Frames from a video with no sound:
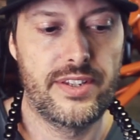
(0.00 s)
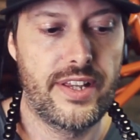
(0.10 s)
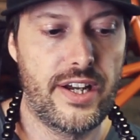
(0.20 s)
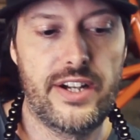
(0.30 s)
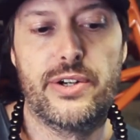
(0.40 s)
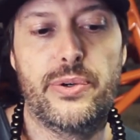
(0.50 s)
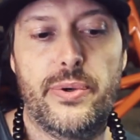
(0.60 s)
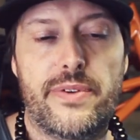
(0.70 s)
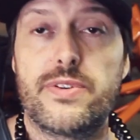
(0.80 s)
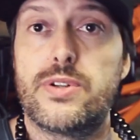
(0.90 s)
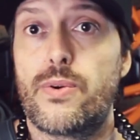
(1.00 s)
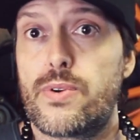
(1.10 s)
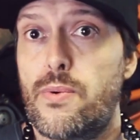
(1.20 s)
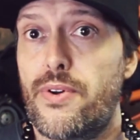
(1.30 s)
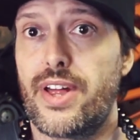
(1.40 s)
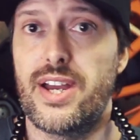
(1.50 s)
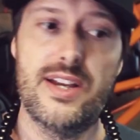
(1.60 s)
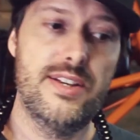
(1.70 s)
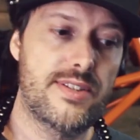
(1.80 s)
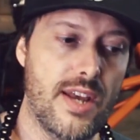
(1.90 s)
Now, if you don't know what
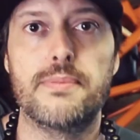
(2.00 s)
that is,